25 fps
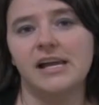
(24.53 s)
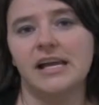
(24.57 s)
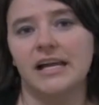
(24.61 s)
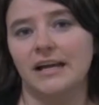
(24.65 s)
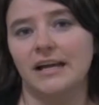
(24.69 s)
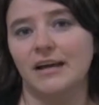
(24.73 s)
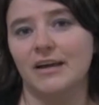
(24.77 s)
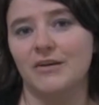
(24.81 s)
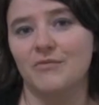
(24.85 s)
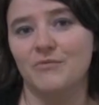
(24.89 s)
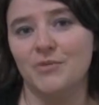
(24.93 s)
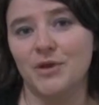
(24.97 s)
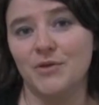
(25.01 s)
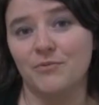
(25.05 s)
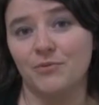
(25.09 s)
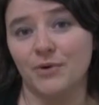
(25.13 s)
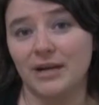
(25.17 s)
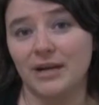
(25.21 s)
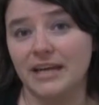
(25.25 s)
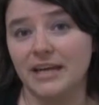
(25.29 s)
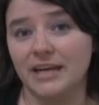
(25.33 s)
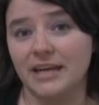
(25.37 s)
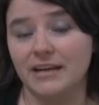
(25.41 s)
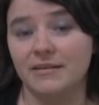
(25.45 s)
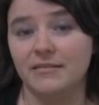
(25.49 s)
Uh, we
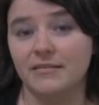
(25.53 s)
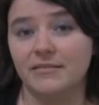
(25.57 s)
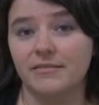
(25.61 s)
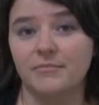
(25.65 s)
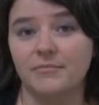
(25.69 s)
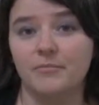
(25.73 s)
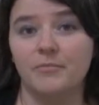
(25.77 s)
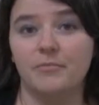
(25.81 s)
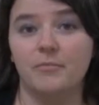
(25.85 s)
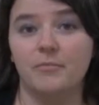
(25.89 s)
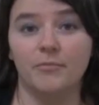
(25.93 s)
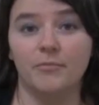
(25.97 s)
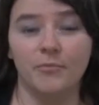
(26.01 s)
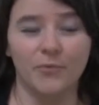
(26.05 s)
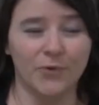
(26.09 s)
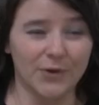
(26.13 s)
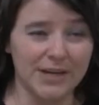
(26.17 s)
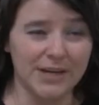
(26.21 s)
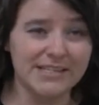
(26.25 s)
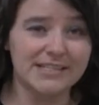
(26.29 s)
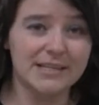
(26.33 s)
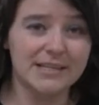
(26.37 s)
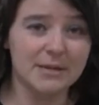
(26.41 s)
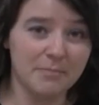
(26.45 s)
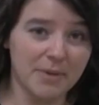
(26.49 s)
read
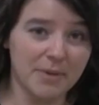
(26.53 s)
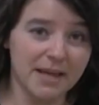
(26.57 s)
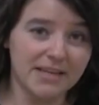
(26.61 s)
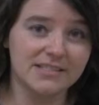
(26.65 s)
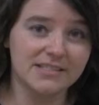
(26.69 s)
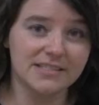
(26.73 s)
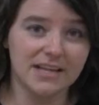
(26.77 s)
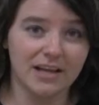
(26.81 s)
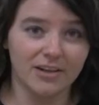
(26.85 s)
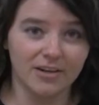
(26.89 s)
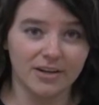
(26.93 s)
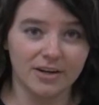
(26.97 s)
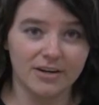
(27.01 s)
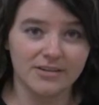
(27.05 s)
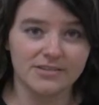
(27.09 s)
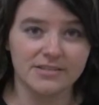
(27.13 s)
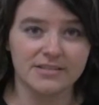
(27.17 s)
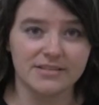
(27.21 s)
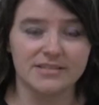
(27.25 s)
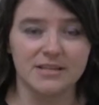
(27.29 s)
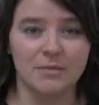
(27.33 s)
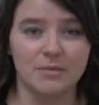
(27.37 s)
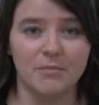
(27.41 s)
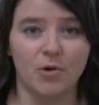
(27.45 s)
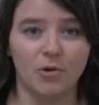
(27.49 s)
recent bestsellers
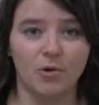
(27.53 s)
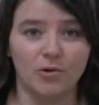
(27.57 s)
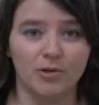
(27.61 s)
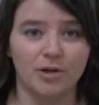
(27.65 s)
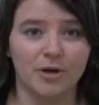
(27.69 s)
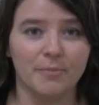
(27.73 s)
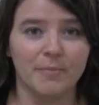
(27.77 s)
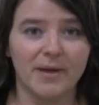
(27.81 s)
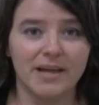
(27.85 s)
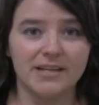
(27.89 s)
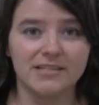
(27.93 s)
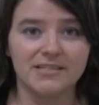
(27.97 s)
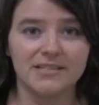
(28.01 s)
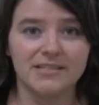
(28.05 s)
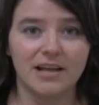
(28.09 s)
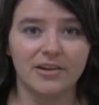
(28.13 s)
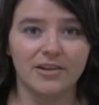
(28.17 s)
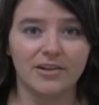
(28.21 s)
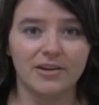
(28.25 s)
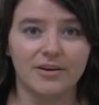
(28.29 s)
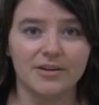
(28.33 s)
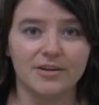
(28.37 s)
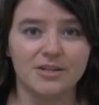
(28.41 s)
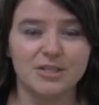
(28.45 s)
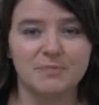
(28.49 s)
and some older
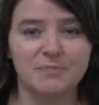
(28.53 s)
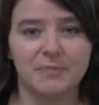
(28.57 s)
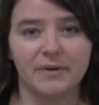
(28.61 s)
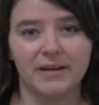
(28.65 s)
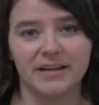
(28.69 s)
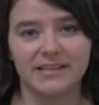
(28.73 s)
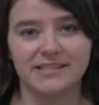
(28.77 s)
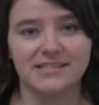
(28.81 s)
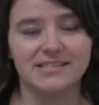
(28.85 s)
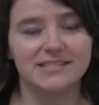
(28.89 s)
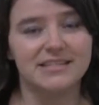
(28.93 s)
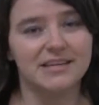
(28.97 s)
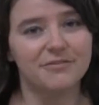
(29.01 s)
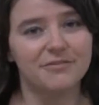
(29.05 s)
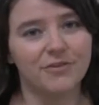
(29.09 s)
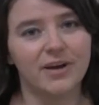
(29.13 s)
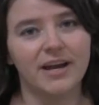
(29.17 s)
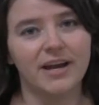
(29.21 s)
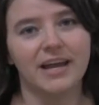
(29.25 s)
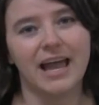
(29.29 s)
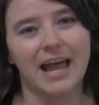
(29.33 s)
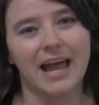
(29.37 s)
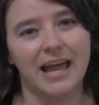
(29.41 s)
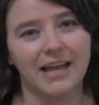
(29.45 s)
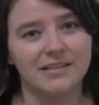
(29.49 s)
bestsellers, but it's
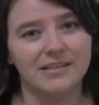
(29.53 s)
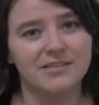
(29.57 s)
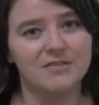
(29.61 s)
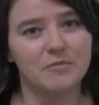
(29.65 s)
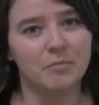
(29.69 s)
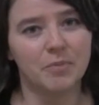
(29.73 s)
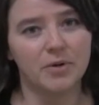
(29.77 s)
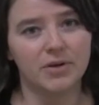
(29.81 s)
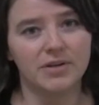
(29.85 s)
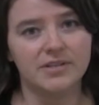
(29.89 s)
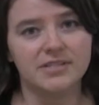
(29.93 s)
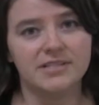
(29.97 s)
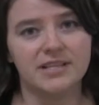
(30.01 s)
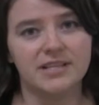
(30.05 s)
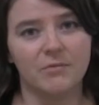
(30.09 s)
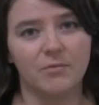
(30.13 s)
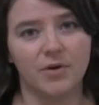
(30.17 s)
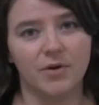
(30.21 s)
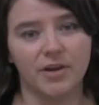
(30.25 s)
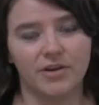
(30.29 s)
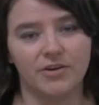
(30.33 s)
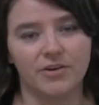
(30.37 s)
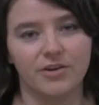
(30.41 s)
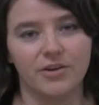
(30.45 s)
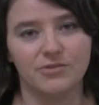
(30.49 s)
different kinds of books than
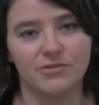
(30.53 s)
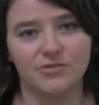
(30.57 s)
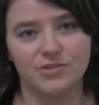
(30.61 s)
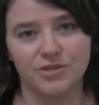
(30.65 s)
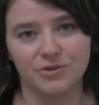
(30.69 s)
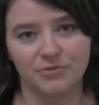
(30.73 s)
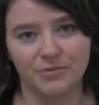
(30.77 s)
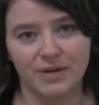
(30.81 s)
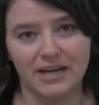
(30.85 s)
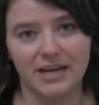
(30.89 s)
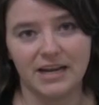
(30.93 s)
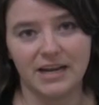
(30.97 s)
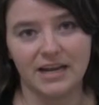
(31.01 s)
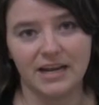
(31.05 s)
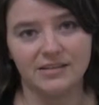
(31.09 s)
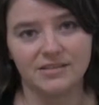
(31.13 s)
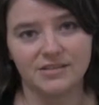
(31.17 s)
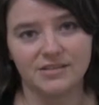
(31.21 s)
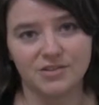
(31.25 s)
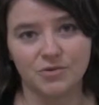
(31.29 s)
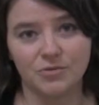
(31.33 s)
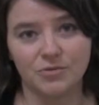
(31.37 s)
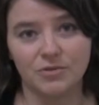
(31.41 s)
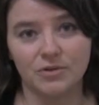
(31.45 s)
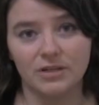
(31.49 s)
what you're used to reading in
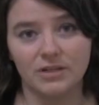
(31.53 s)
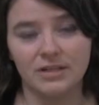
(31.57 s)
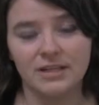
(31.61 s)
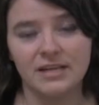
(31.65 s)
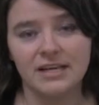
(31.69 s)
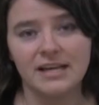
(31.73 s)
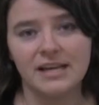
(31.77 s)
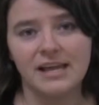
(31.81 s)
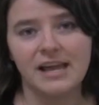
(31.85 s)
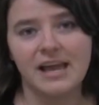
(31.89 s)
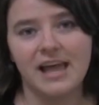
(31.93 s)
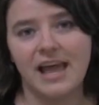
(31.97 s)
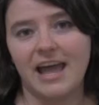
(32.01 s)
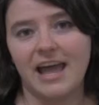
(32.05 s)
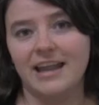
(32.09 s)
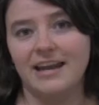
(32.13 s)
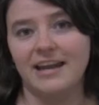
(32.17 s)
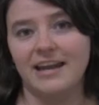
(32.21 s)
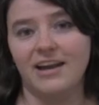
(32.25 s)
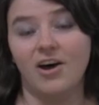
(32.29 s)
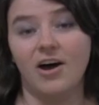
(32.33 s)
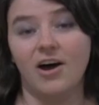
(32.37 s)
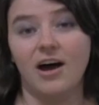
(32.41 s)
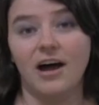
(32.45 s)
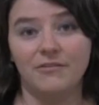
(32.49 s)
school, and
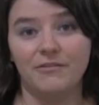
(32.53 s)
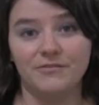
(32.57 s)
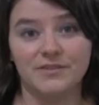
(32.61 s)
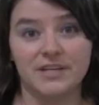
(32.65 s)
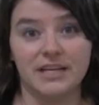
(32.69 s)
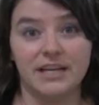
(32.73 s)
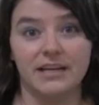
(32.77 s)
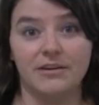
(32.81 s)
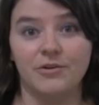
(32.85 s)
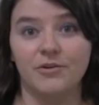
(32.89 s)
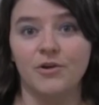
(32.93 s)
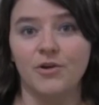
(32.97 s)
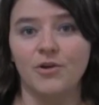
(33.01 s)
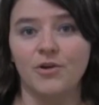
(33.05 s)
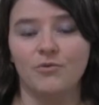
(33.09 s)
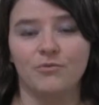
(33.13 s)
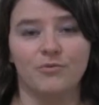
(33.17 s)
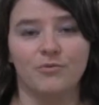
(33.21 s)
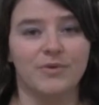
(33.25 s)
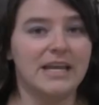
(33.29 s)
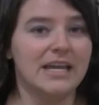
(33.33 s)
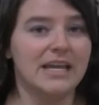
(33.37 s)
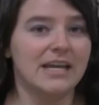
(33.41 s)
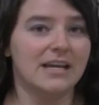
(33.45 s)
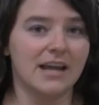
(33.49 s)
it often
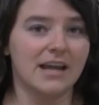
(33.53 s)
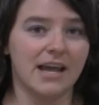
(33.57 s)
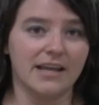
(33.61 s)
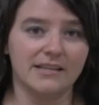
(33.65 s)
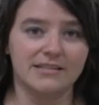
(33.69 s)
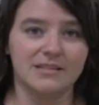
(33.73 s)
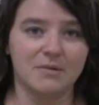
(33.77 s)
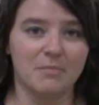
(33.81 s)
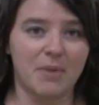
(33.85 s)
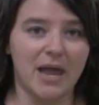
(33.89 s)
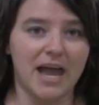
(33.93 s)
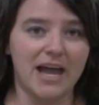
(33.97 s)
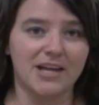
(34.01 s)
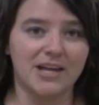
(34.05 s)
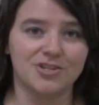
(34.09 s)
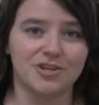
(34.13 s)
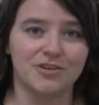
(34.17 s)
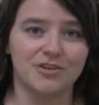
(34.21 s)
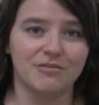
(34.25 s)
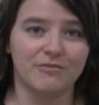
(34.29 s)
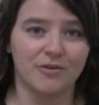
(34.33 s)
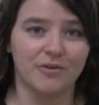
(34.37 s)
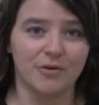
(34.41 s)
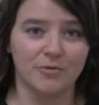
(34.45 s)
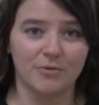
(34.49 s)
reignites a
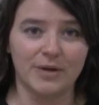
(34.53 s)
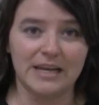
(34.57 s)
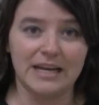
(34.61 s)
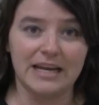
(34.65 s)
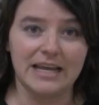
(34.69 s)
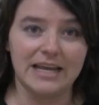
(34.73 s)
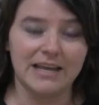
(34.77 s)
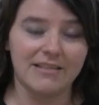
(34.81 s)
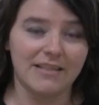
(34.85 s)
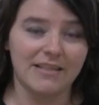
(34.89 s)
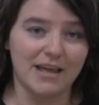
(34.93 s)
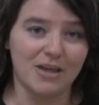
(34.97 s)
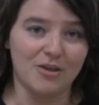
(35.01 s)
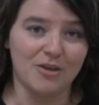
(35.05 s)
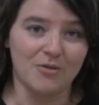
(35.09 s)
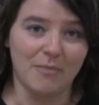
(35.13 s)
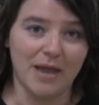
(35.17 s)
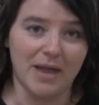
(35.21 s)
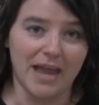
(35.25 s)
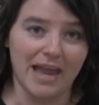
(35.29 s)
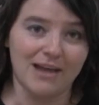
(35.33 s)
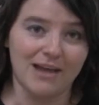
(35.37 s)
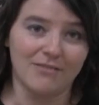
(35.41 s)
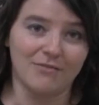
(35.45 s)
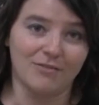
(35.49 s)
passion for reading that you
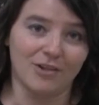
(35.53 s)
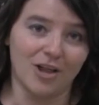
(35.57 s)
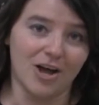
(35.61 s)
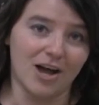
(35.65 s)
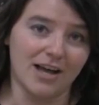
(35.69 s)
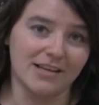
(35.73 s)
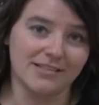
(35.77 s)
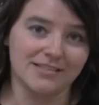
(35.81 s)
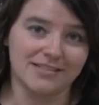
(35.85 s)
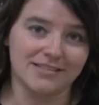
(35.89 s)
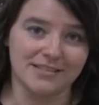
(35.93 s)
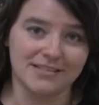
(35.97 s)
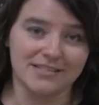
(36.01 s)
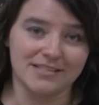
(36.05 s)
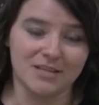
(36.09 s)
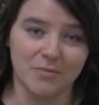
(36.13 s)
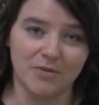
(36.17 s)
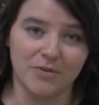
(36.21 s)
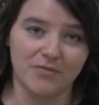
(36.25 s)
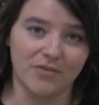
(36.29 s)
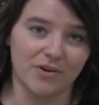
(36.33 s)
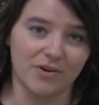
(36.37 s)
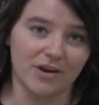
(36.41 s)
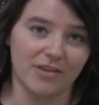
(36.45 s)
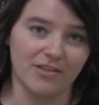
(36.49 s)
may have lost in some
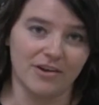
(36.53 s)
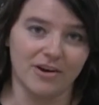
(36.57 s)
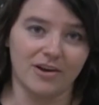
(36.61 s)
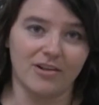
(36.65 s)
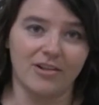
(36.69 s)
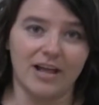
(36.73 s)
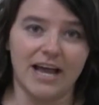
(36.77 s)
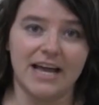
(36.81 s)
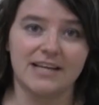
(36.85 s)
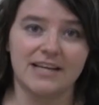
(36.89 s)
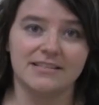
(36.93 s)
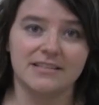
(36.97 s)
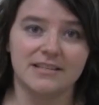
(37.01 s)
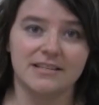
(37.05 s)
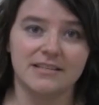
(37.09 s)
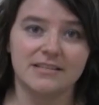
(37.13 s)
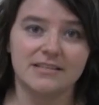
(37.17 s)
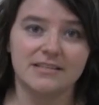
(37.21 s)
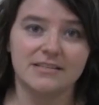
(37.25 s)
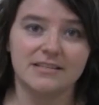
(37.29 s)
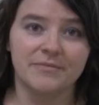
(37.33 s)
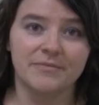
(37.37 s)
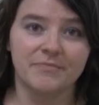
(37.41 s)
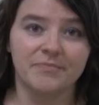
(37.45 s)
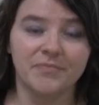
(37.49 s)
of your other
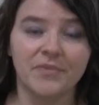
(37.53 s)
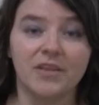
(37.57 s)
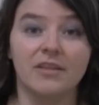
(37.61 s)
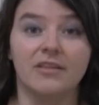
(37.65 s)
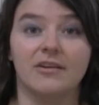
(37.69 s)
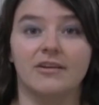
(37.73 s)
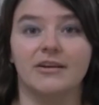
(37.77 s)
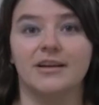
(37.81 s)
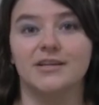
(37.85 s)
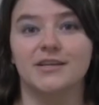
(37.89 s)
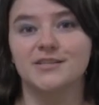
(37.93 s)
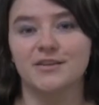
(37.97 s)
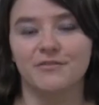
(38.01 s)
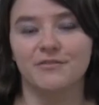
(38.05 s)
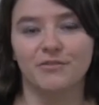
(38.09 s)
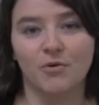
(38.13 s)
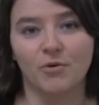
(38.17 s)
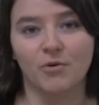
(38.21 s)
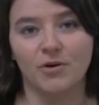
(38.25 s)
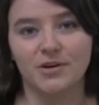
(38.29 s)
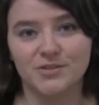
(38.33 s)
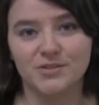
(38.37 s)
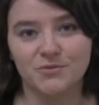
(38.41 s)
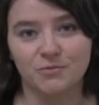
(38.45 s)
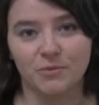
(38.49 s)
classes there is, of
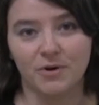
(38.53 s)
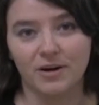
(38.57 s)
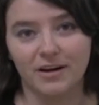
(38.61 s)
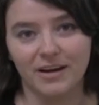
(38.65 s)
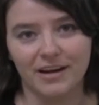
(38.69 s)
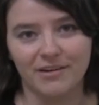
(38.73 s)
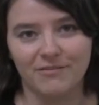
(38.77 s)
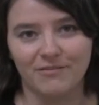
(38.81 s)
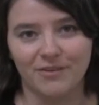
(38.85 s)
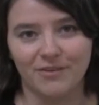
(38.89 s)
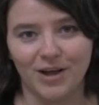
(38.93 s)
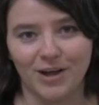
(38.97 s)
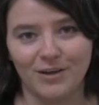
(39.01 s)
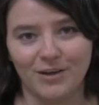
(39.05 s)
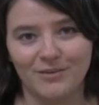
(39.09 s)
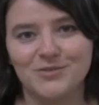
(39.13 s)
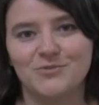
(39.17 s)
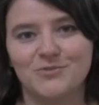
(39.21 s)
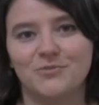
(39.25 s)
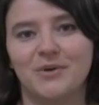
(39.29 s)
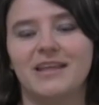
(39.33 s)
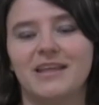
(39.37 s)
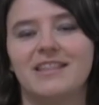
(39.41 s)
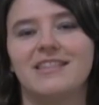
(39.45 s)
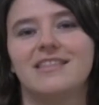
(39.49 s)
course, work
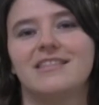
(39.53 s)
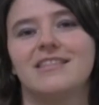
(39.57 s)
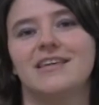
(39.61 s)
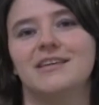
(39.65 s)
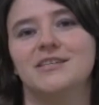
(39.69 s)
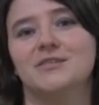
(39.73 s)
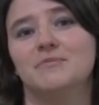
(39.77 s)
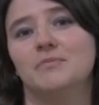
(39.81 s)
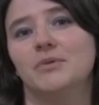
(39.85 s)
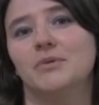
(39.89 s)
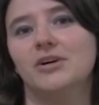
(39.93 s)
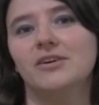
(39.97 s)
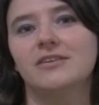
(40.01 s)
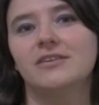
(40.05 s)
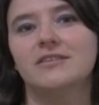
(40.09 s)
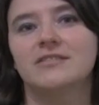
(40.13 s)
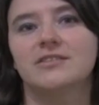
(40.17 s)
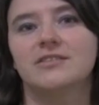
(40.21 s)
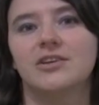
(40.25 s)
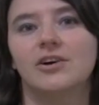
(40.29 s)
involved with these books.